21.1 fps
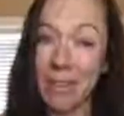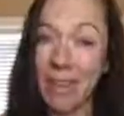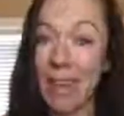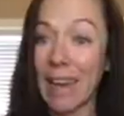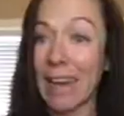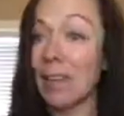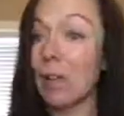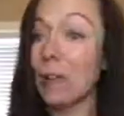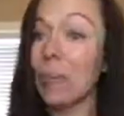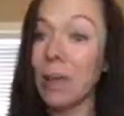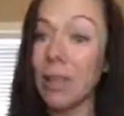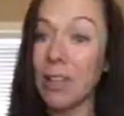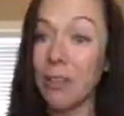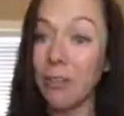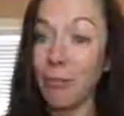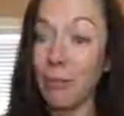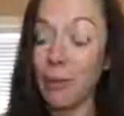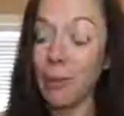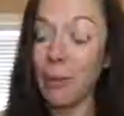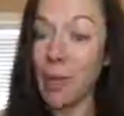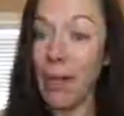And I don't mean your
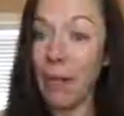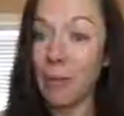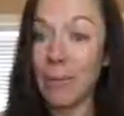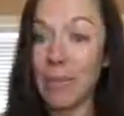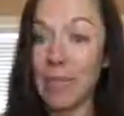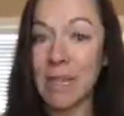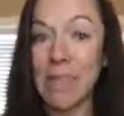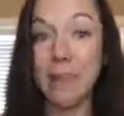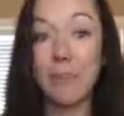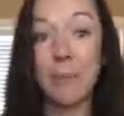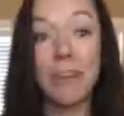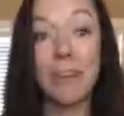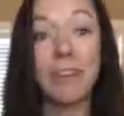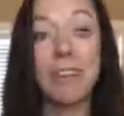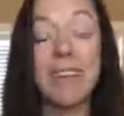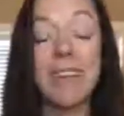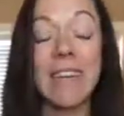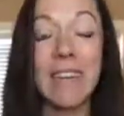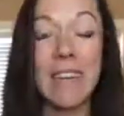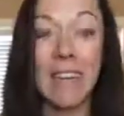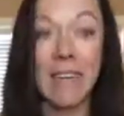food cabinets, I mean your
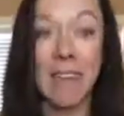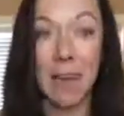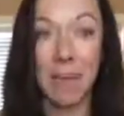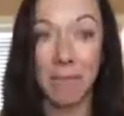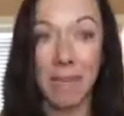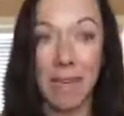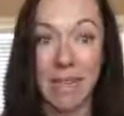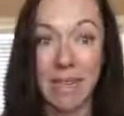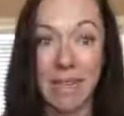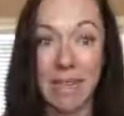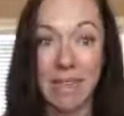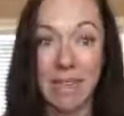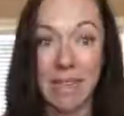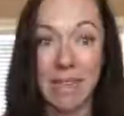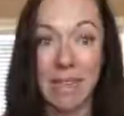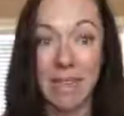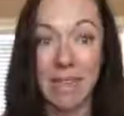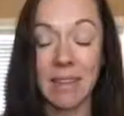cleaning cabinets.